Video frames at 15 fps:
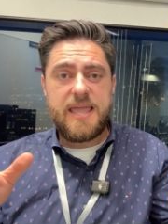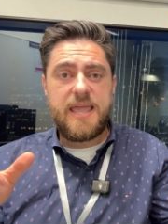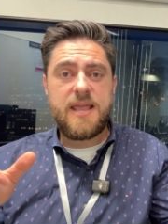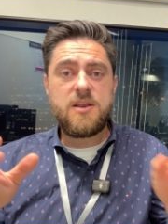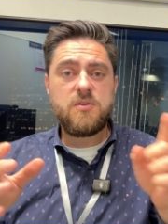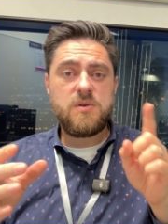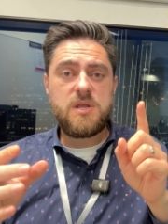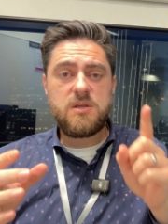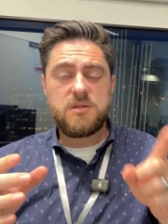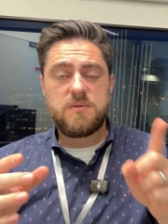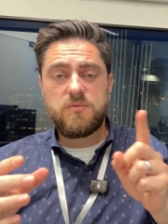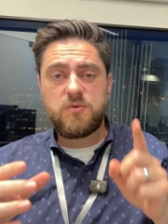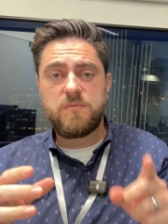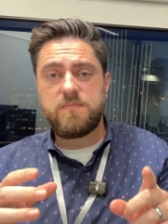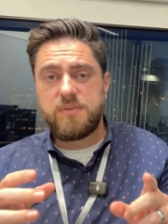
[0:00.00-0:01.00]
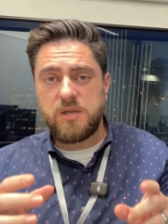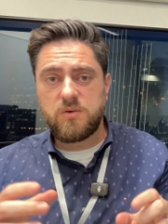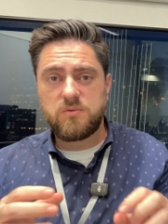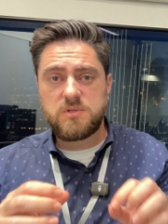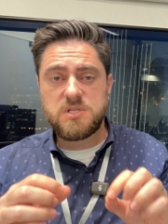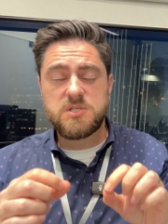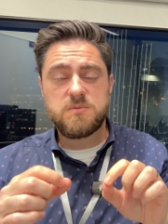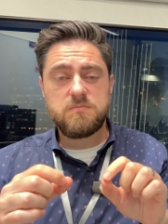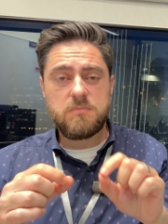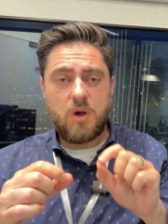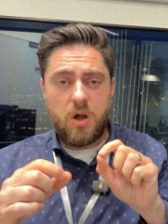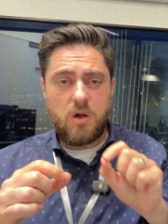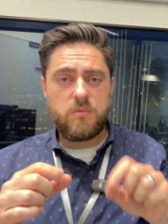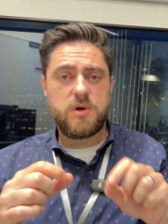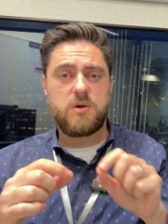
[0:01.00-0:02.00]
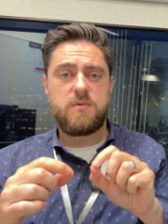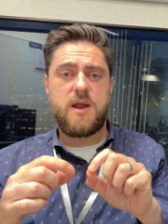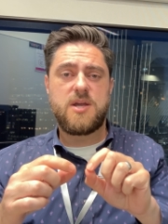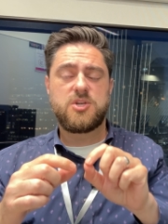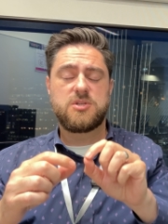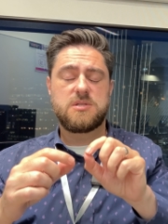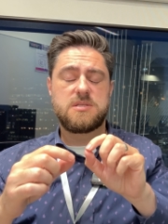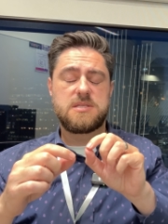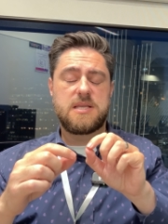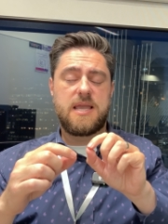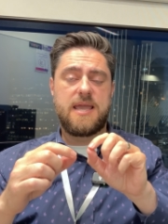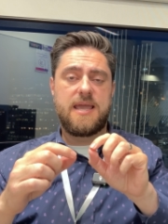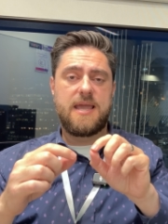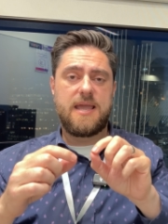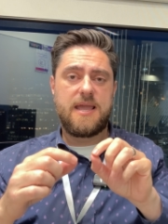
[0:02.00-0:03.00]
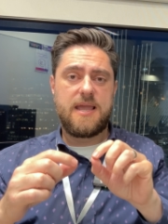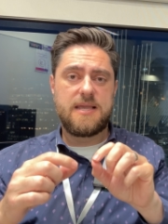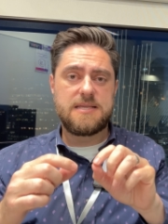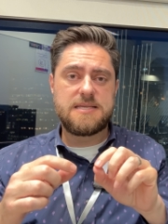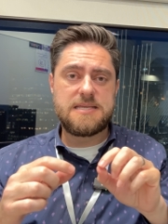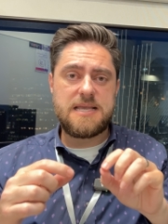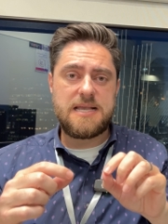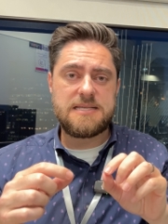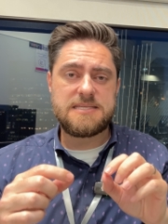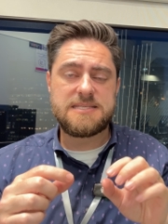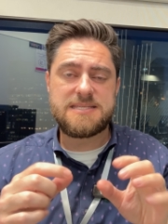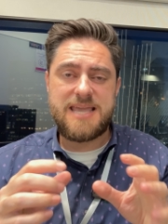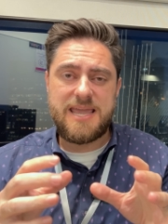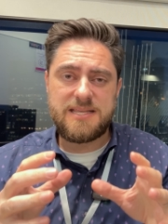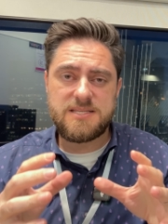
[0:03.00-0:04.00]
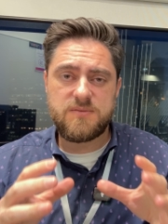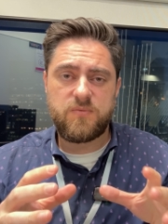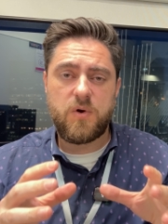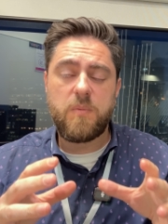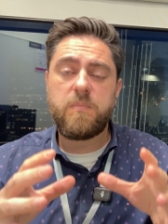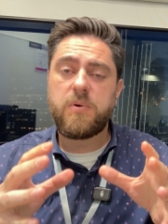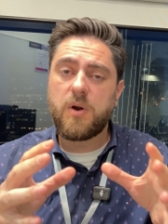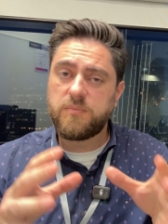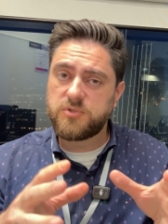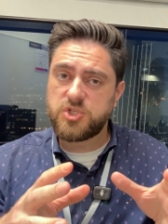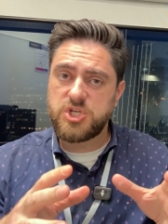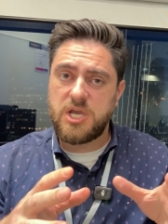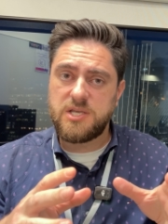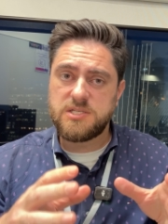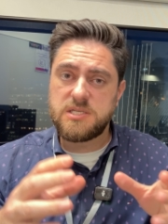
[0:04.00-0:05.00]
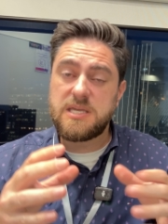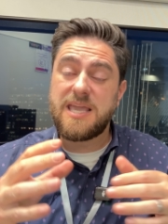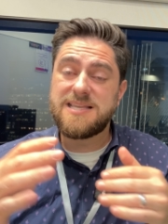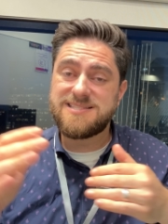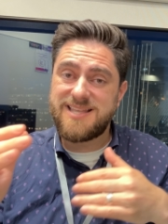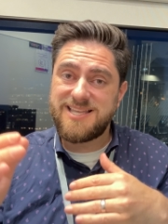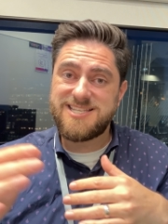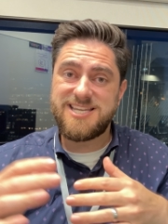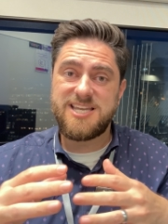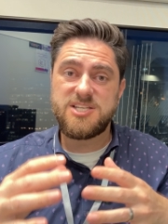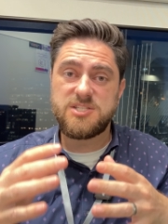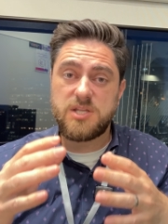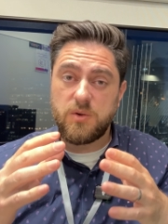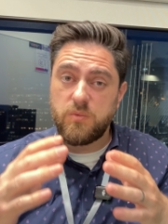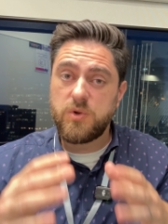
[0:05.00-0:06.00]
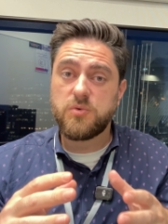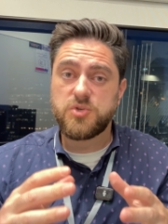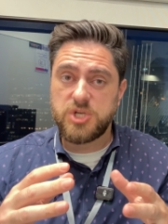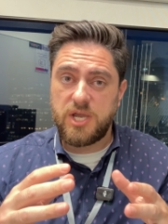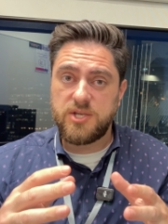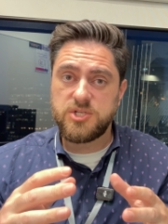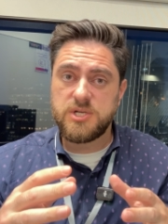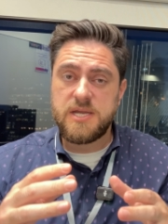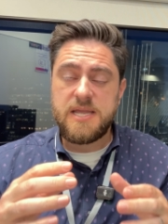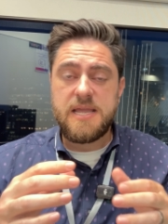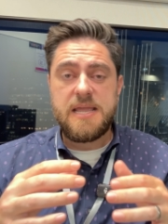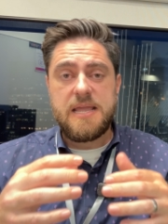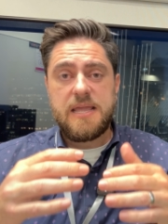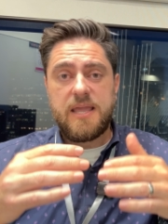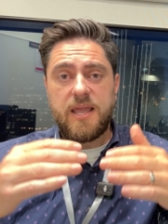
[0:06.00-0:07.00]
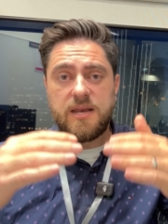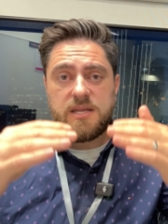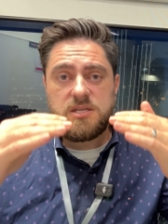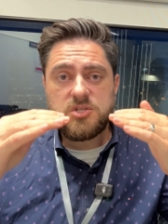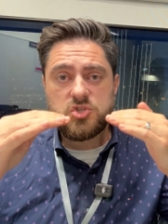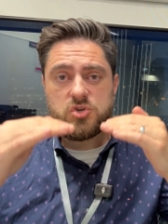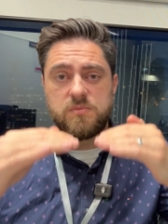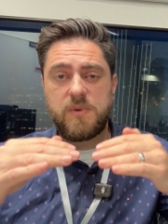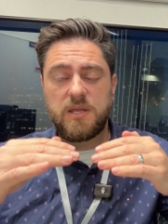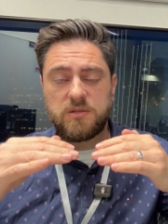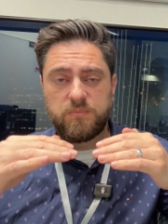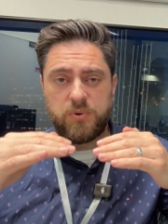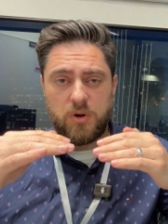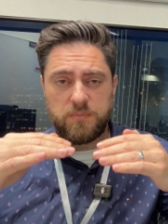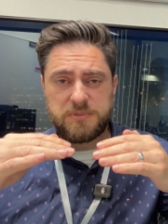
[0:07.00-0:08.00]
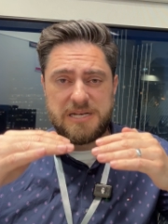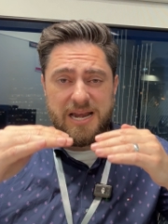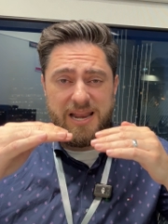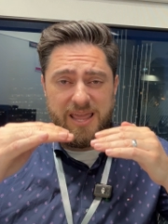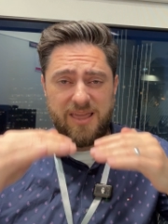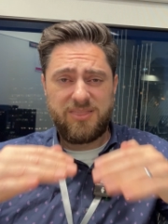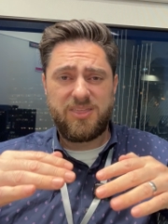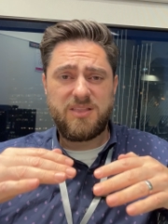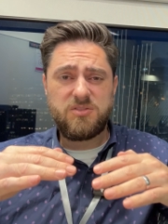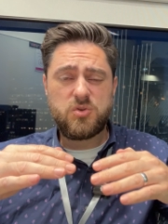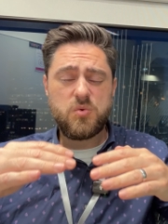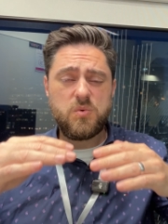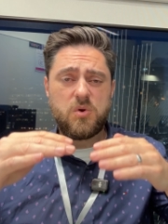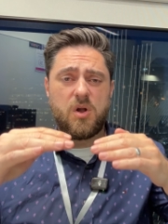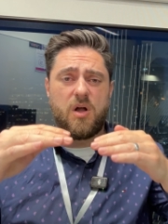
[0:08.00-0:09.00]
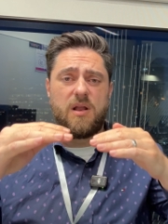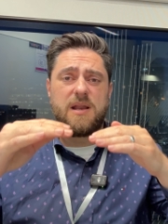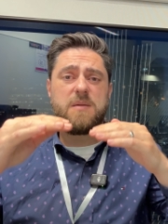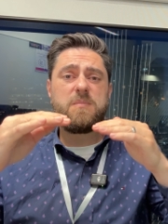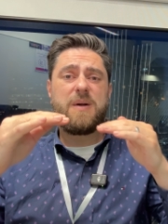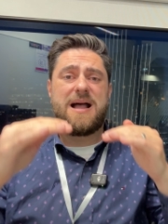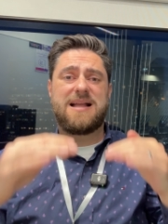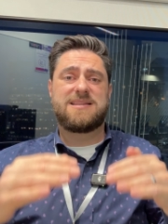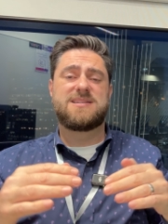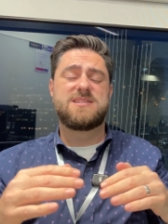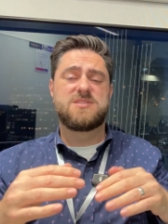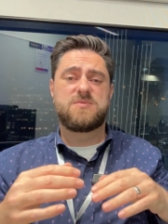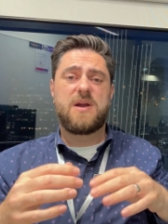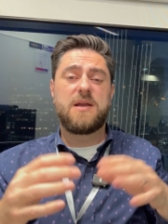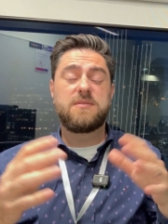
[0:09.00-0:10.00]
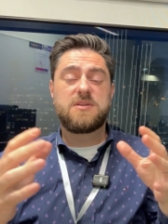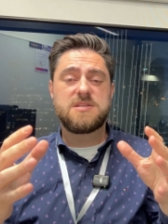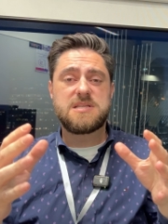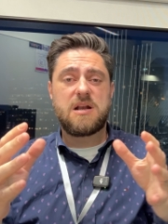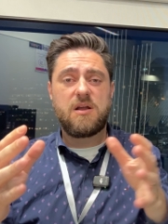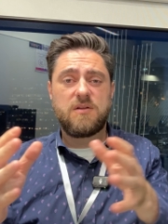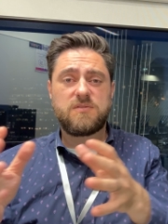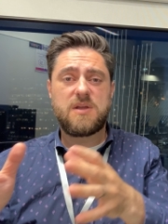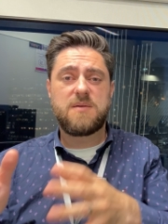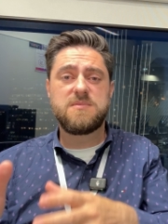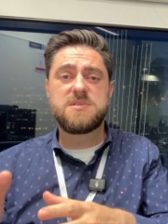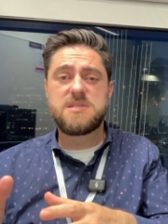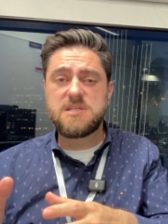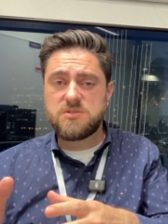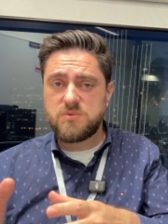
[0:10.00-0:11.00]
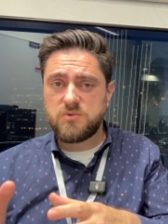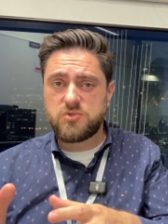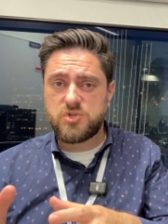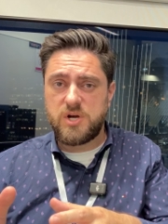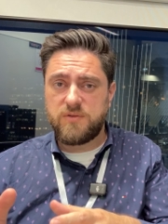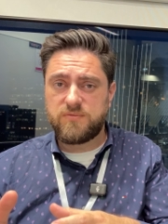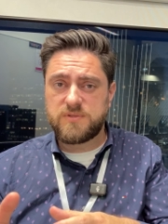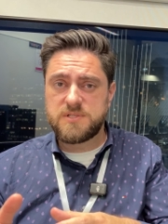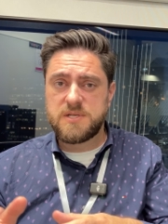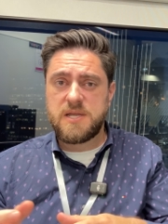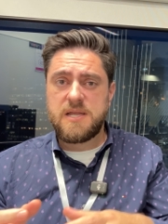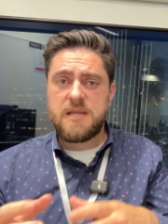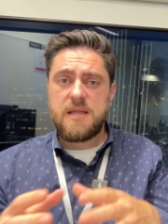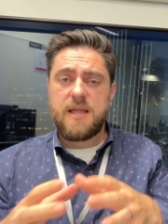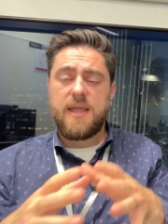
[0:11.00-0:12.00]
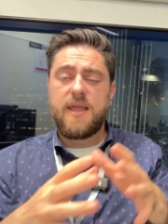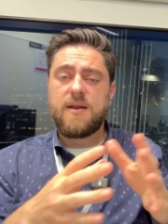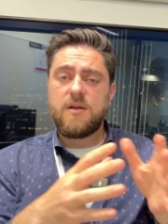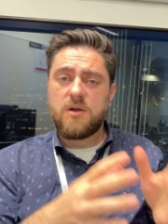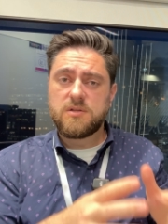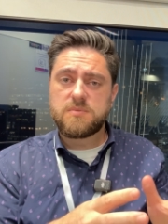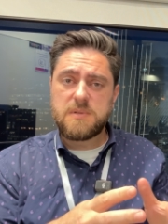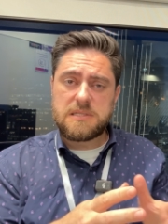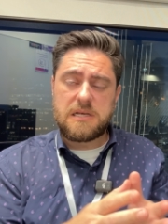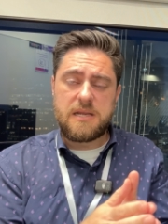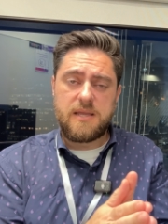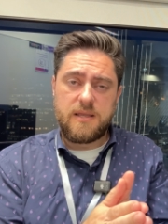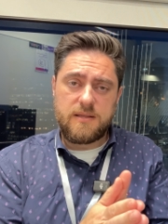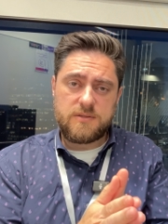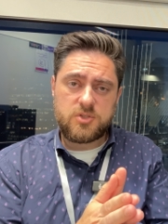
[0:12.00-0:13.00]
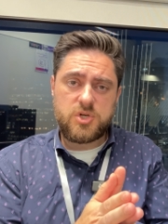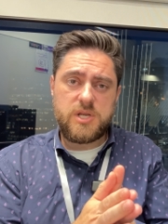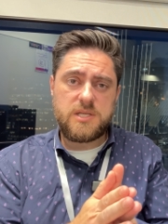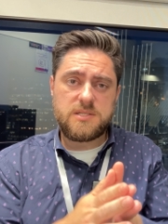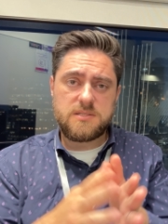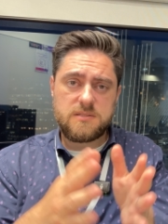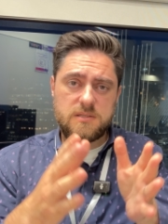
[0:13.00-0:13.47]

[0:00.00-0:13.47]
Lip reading: and you need to build a small regression a set for prompt change. In case they change, they will change, and instrument prompt length and tool calling patterns, right? Because a lot of times these will drift, and ultimately treat